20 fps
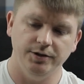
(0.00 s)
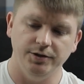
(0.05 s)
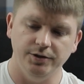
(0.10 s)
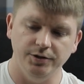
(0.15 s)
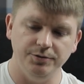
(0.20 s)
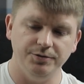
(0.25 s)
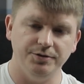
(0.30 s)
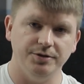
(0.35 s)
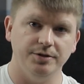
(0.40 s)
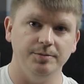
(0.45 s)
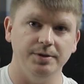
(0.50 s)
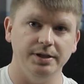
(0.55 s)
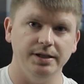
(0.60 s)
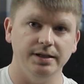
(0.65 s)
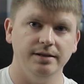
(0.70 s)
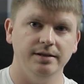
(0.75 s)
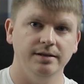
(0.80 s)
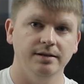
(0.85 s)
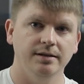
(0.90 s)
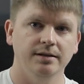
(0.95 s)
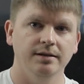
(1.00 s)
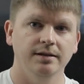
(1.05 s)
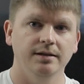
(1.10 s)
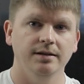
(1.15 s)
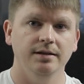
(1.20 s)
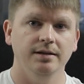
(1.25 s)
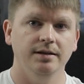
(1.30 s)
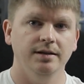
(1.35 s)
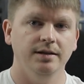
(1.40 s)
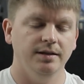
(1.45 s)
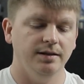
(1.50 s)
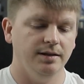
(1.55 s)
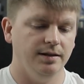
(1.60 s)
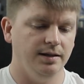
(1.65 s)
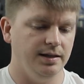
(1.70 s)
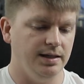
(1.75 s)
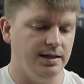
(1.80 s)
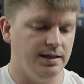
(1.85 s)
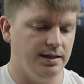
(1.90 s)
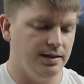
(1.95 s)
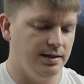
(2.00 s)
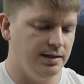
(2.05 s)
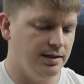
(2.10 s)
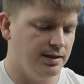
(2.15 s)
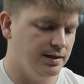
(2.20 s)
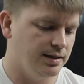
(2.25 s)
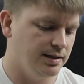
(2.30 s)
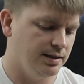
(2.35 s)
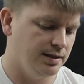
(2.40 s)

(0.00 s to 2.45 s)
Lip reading: used to be the,